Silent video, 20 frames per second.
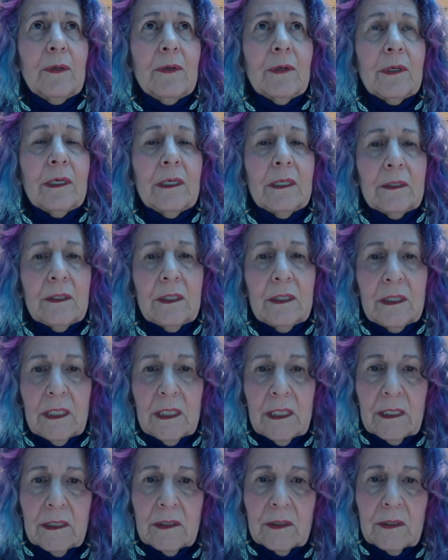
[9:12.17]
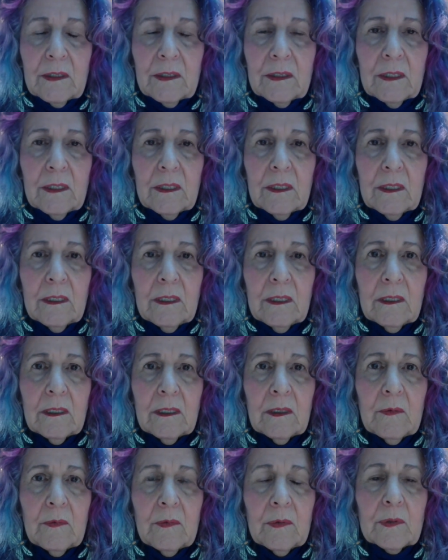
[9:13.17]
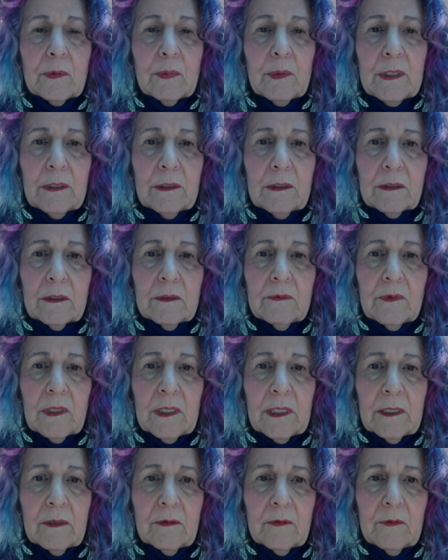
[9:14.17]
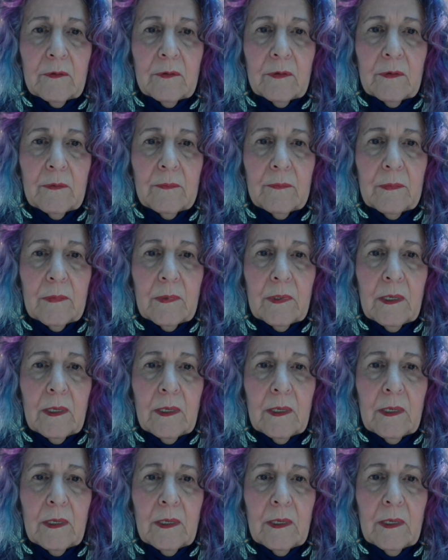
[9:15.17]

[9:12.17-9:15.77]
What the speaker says: mother got to taste of the sweetness of life.